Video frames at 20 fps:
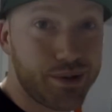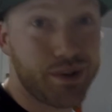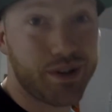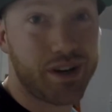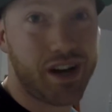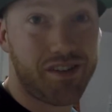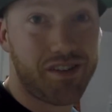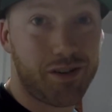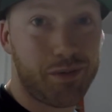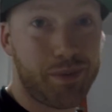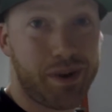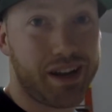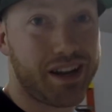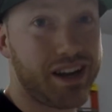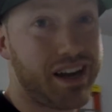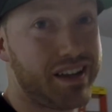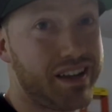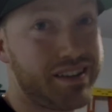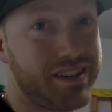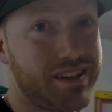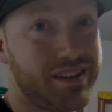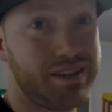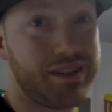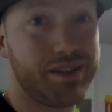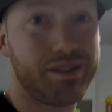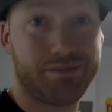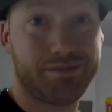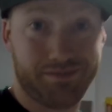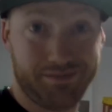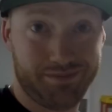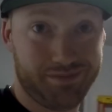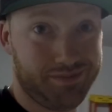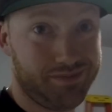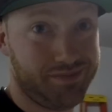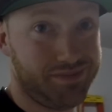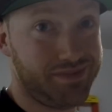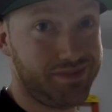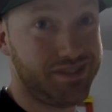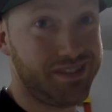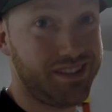cover back on there.
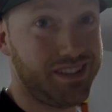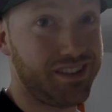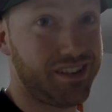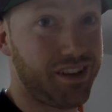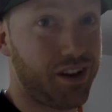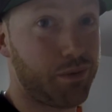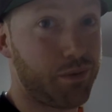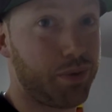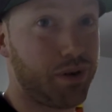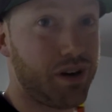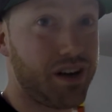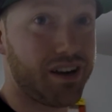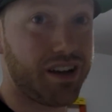Another plug.